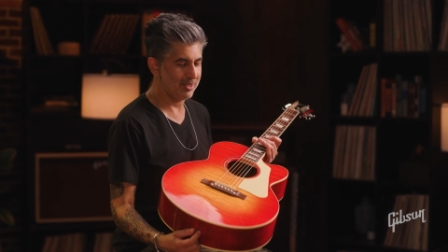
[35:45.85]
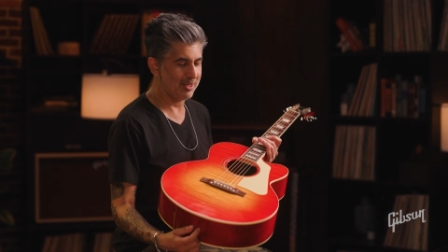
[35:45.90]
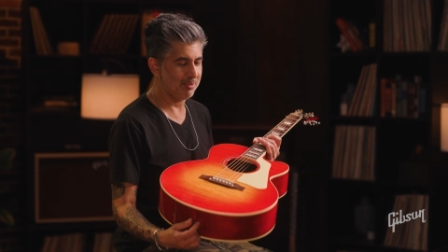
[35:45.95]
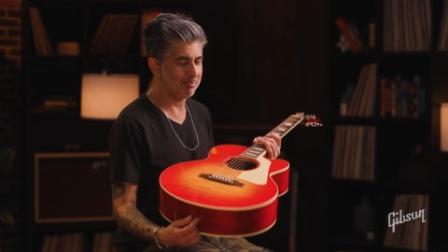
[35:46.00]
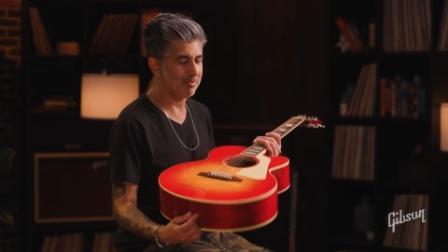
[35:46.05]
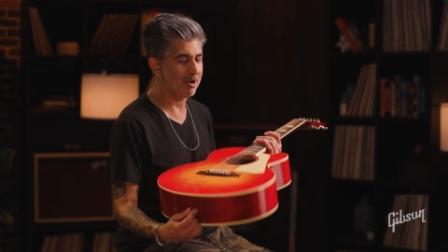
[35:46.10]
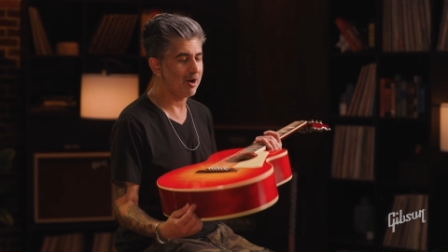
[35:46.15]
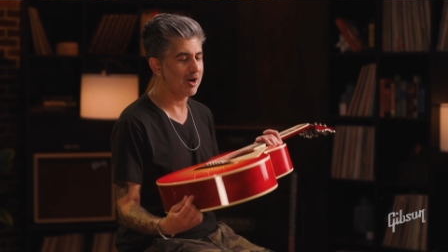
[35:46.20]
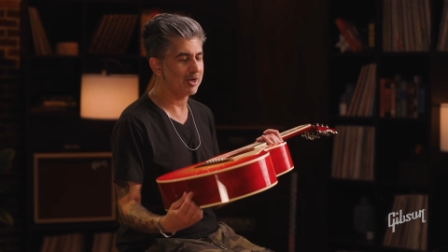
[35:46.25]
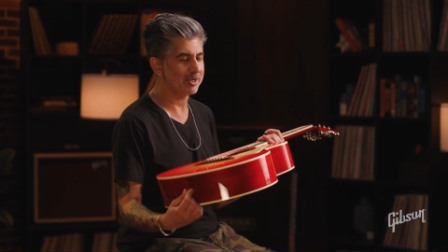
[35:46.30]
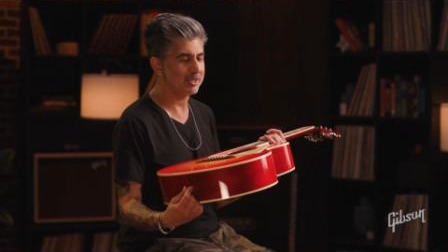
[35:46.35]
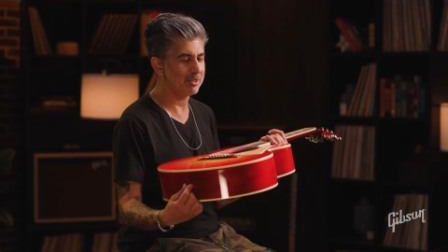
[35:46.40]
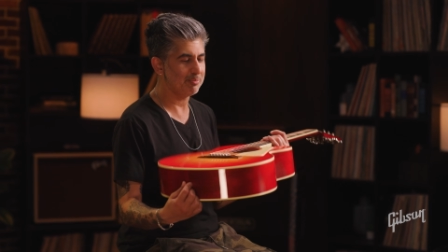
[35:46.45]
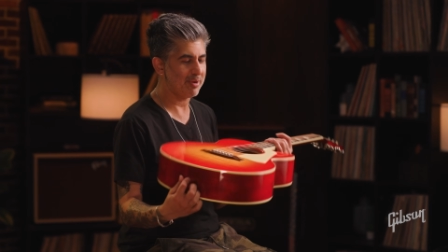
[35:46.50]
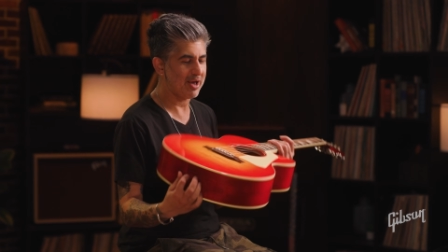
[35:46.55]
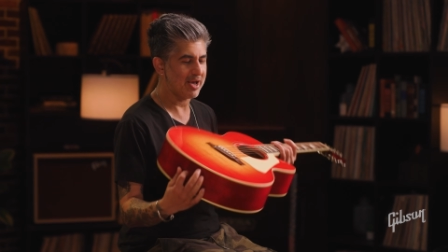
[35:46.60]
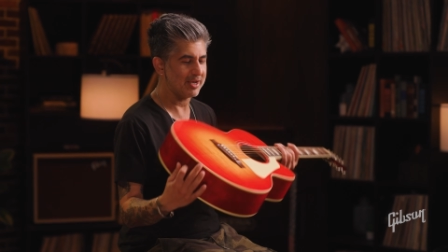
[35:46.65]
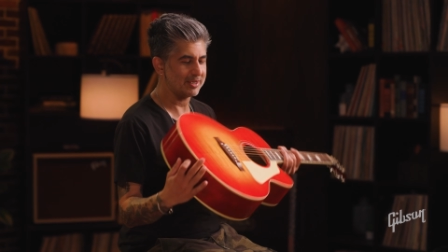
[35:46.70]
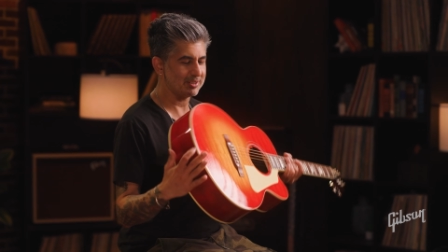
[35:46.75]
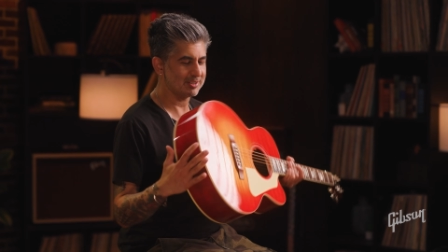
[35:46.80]
mahogany
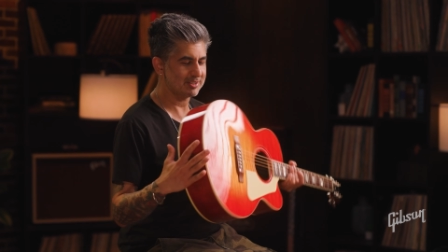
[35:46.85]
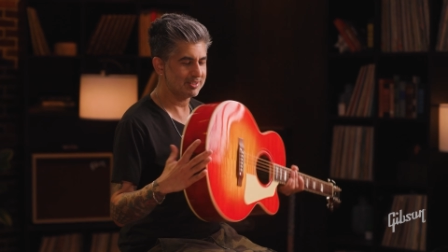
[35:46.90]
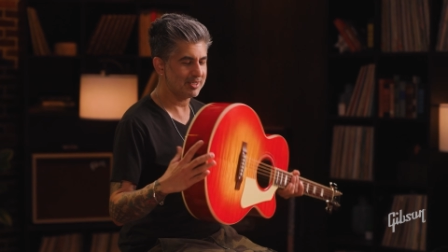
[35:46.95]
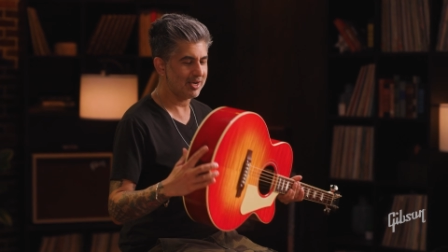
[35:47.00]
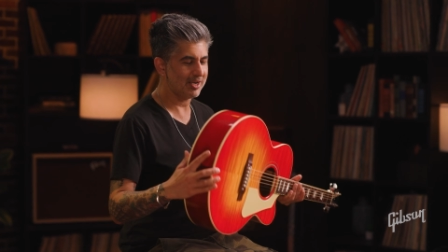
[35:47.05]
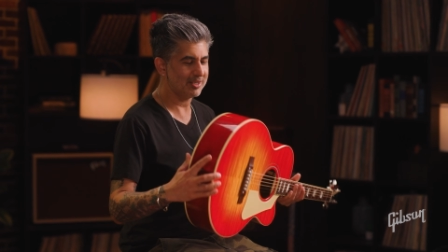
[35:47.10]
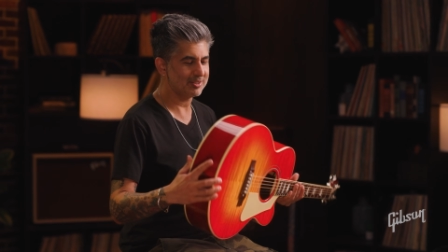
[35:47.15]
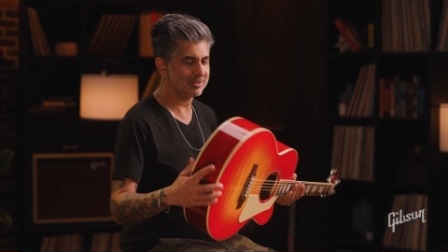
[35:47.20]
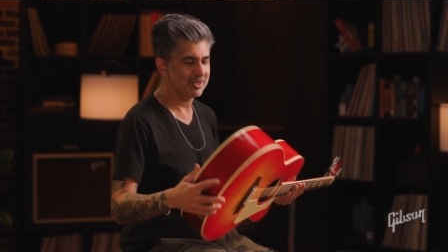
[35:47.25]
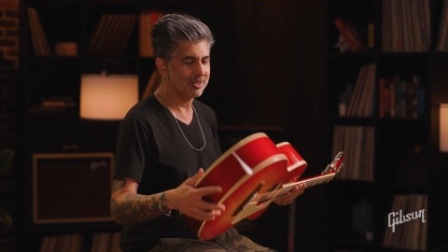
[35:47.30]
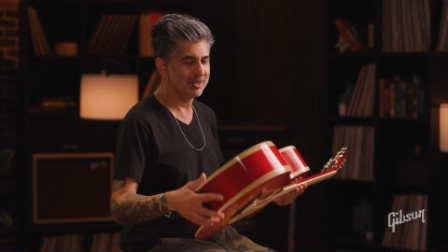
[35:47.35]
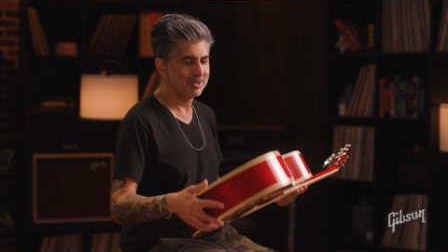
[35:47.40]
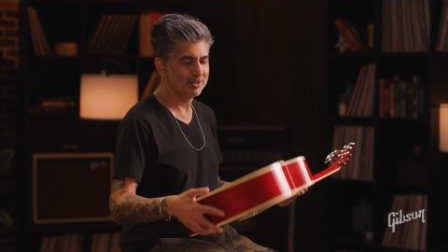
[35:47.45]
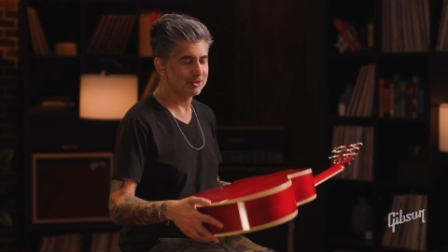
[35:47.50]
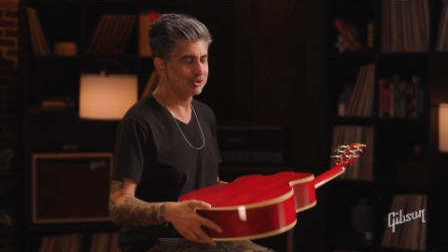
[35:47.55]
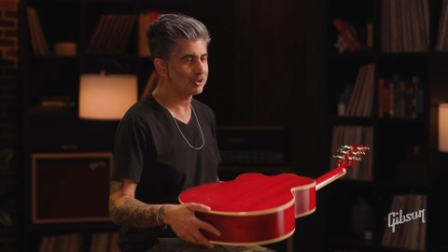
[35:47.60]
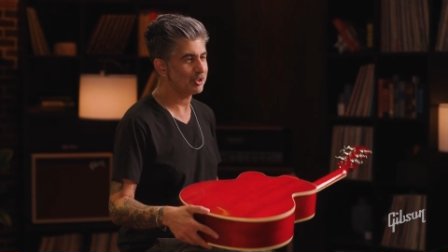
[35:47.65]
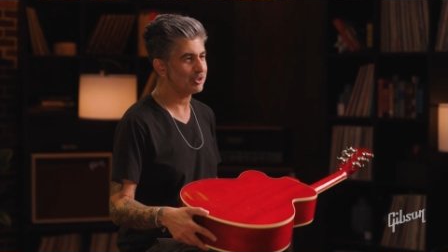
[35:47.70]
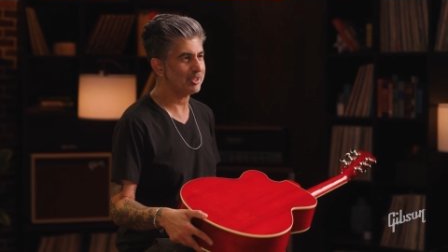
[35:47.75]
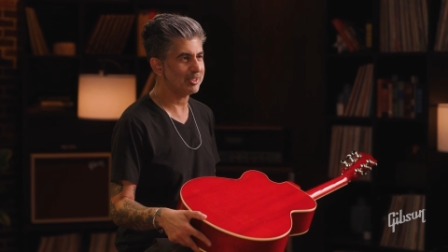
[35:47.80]
back and sides,
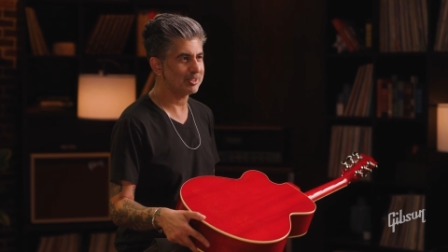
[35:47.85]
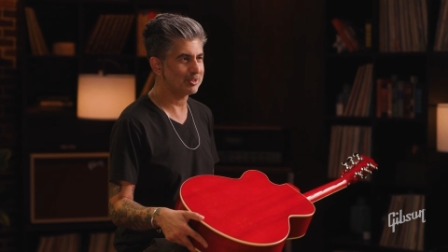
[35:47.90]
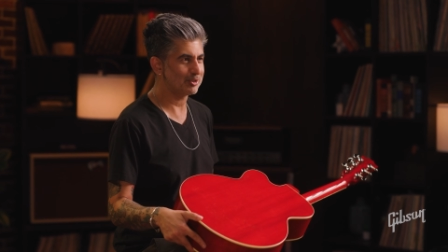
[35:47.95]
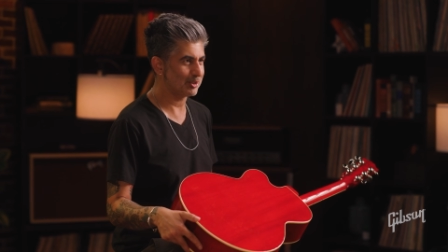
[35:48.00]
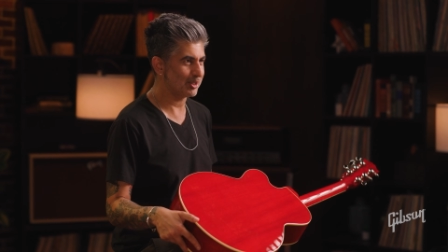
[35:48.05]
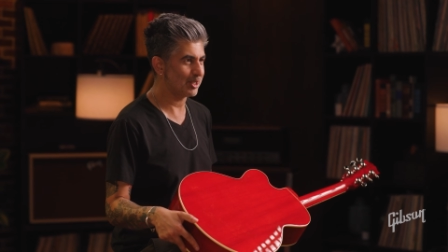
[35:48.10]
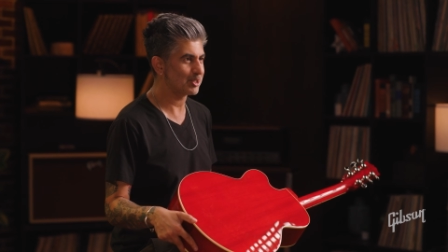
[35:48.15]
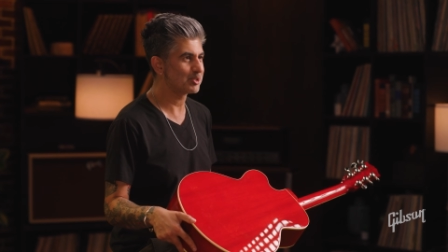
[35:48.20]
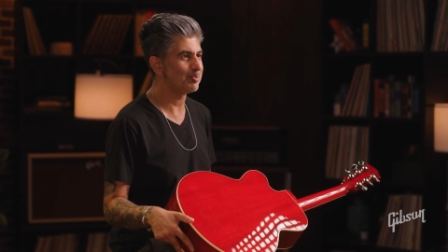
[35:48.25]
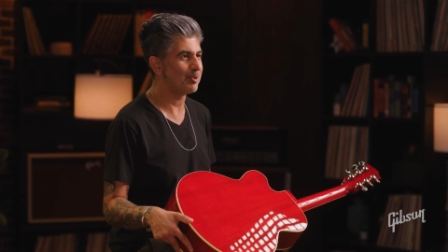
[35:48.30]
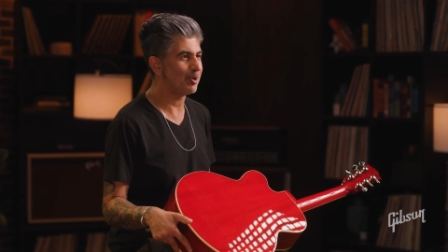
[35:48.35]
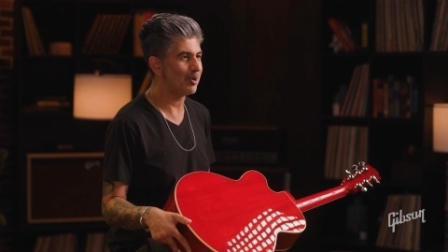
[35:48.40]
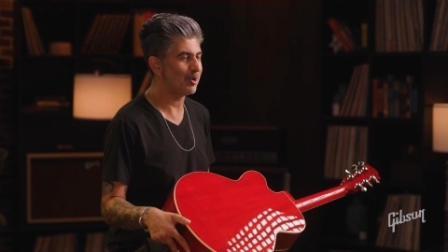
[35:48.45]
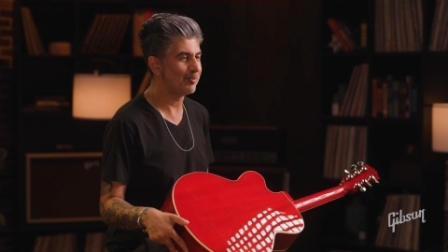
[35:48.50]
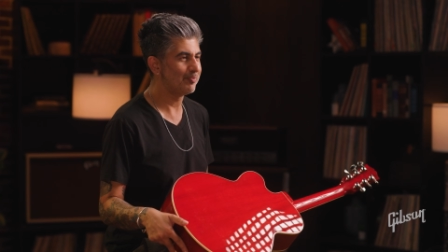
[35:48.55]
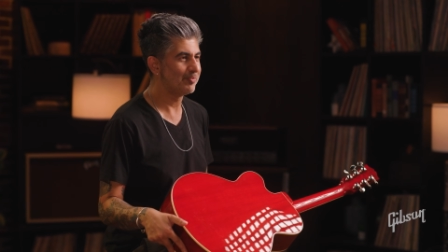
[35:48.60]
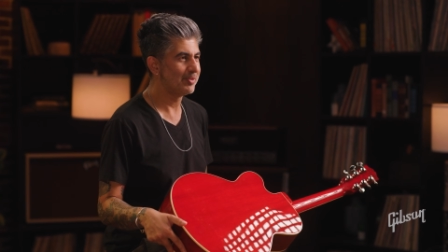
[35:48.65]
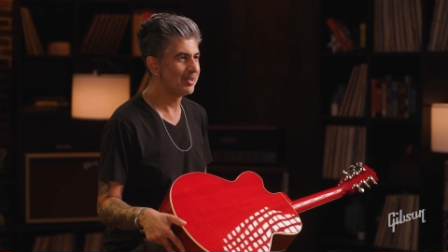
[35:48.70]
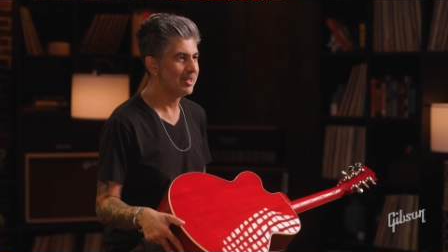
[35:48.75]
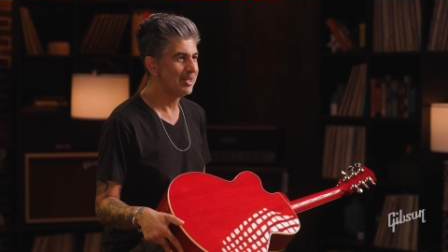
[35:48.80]
just like your Les Paul.
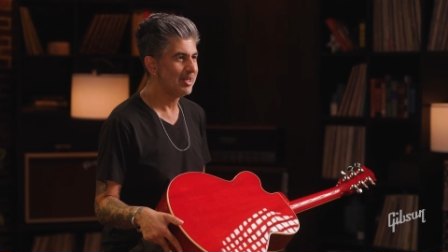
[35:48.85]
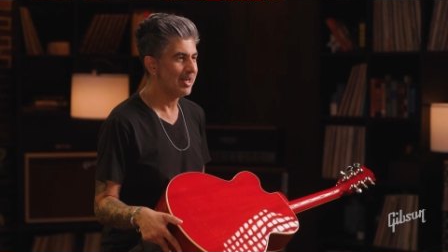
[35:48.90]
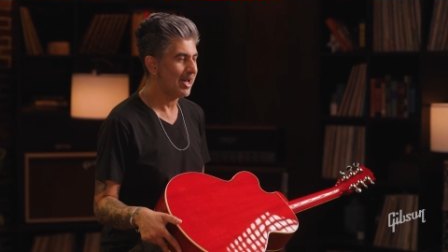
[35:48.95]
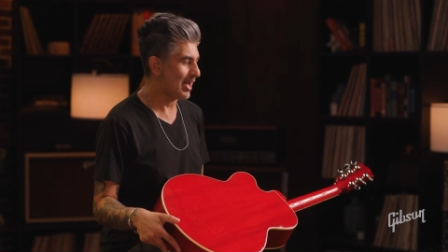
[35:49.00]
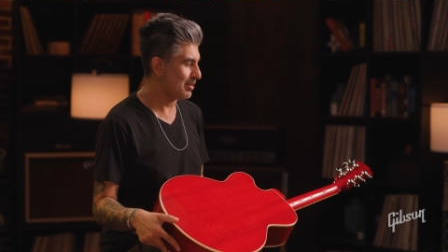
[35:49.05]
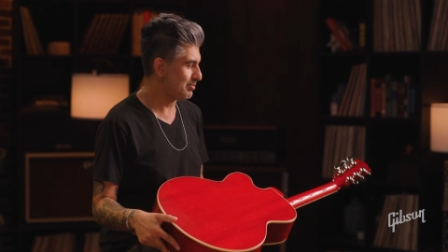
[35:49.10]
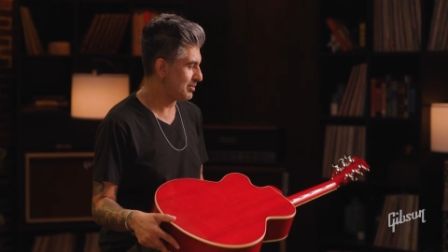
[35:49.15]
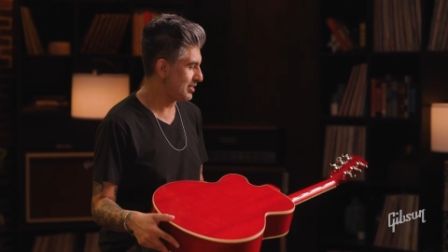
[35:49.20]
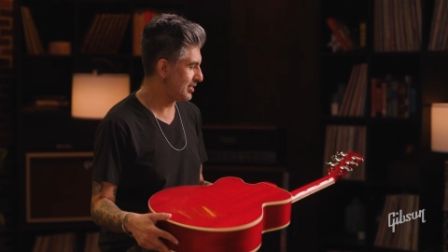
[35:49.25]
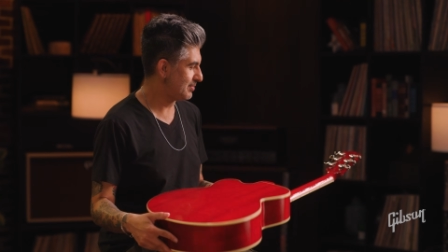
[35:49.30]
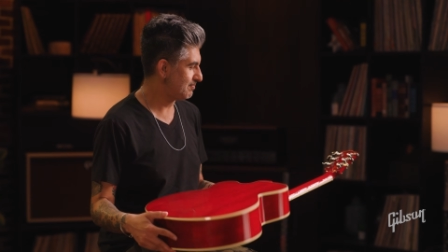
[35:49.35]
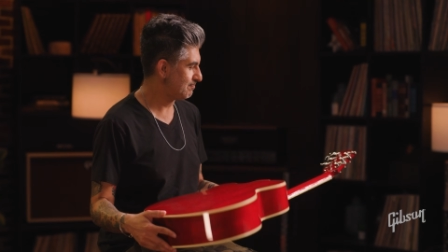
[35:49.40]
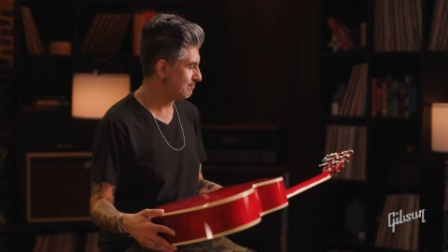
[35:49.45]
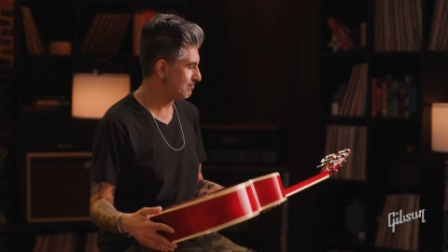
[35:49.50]
I mean,